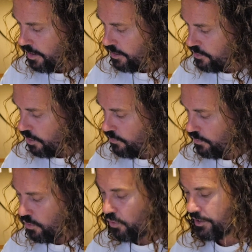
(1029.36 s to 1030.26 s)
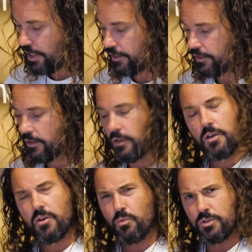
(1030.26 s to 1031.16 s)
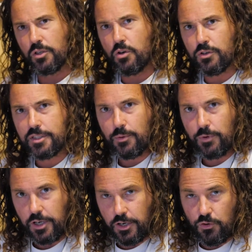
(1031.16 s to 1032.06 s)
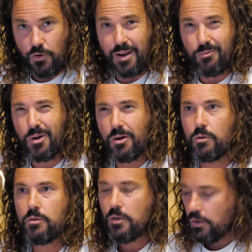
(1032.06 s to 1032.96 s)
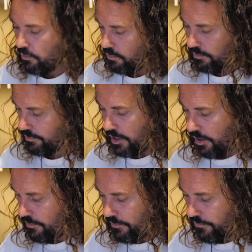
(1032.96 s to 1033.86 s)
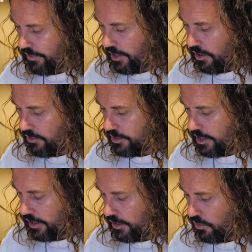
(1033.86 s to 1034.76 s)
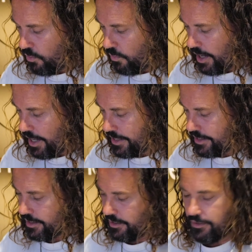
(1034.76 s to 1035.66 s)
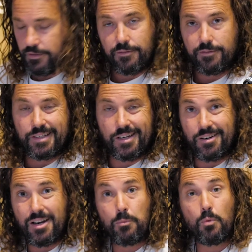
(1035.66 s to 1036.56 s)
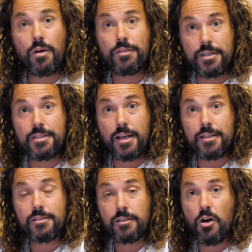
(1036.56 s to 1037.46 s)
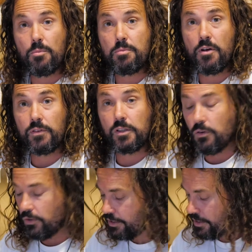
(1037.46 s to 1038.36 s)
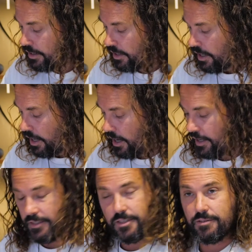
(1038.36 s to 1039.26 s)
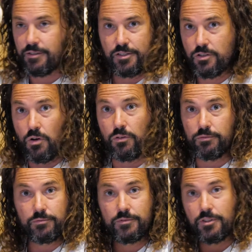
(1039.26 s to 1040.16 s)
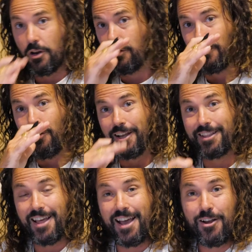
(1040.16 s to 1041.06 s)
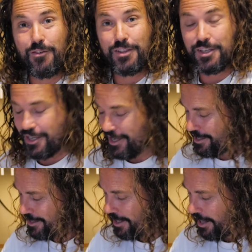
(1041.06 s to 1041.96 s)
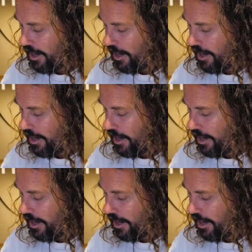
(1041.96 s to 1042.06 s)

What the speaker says: So content. What's the content we're going to create? Well, video is nearly always, number one these days. I'll be perfectly honest. It's gone, like that over the years.